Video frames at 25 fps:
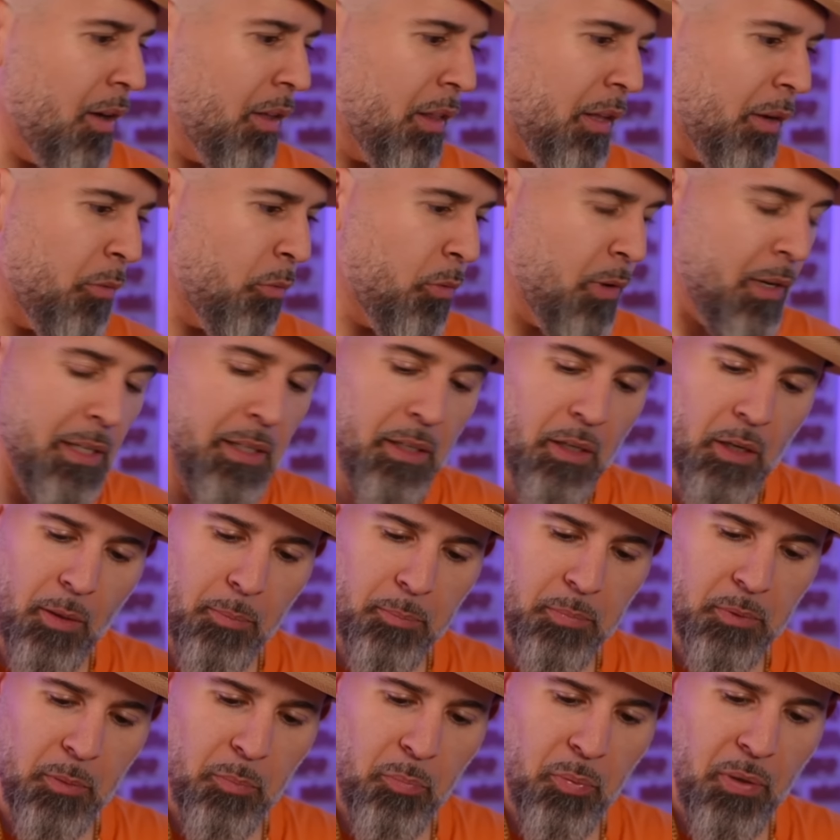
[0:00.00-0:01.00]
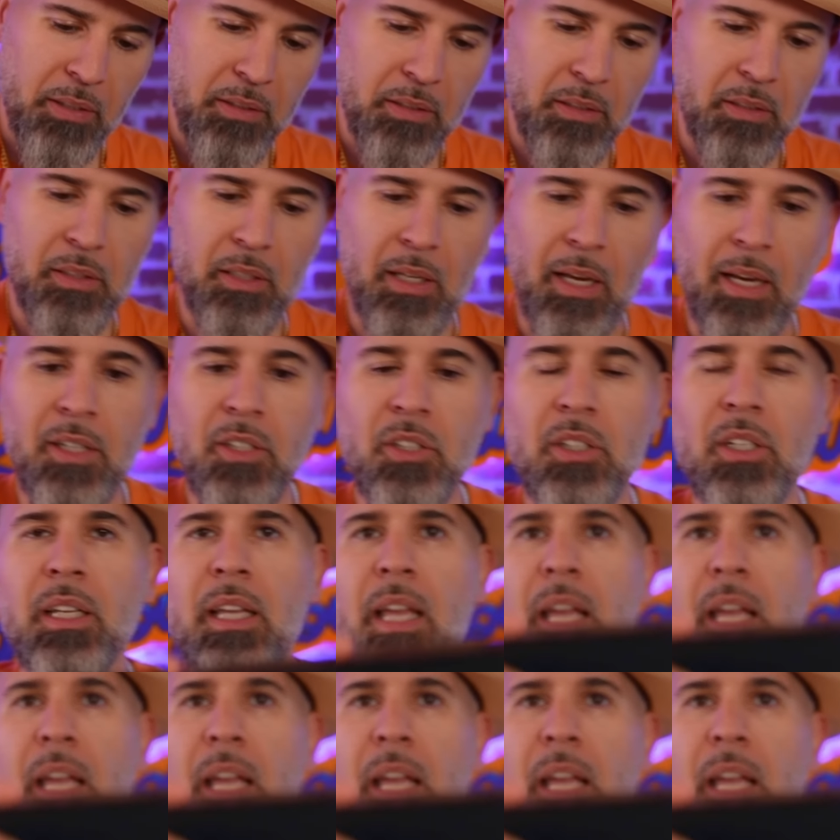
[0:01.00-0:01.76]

They really upped the presentation